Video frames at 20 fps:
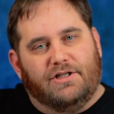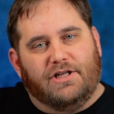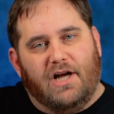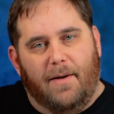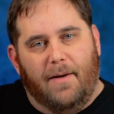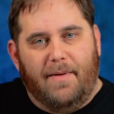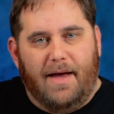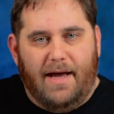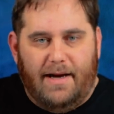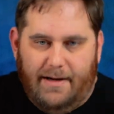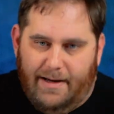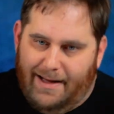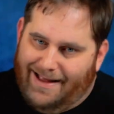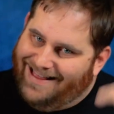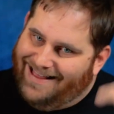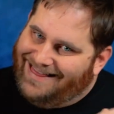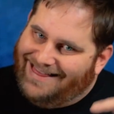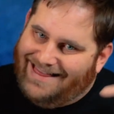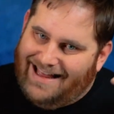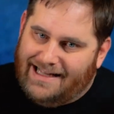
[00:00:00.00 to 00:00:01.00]
don't you come in?
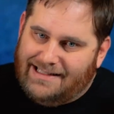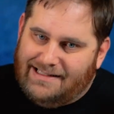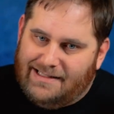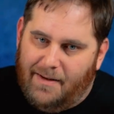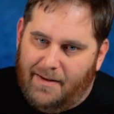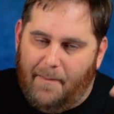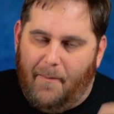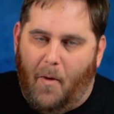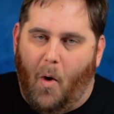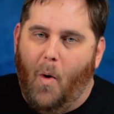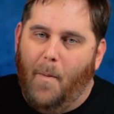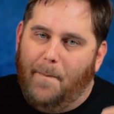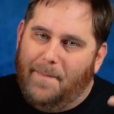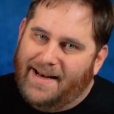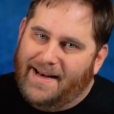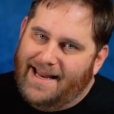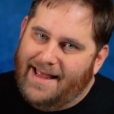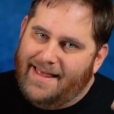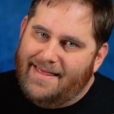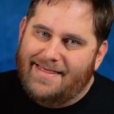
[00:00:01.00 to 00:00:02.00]
Let's
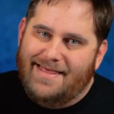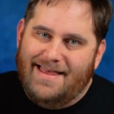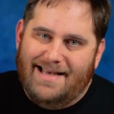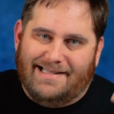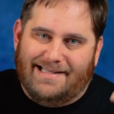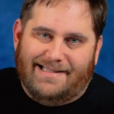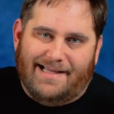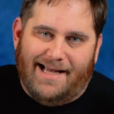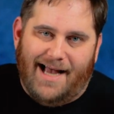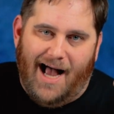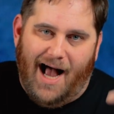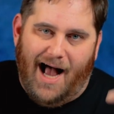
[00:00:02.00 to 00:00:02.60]
open this